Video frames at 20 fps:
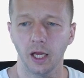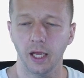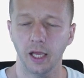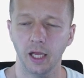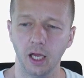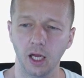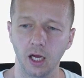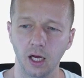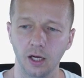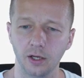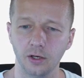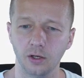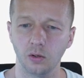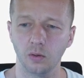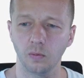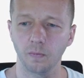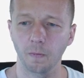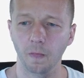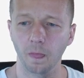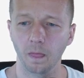And
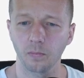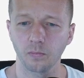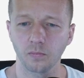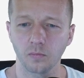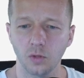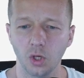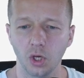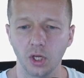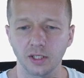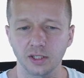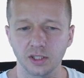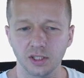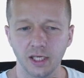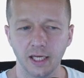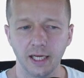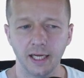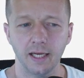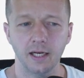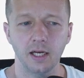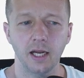you can
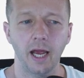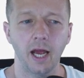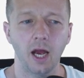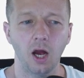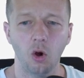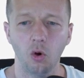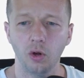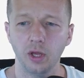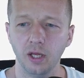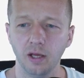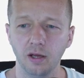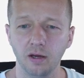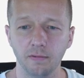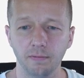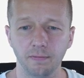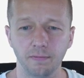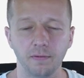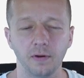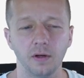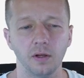see now
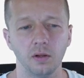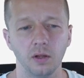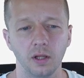if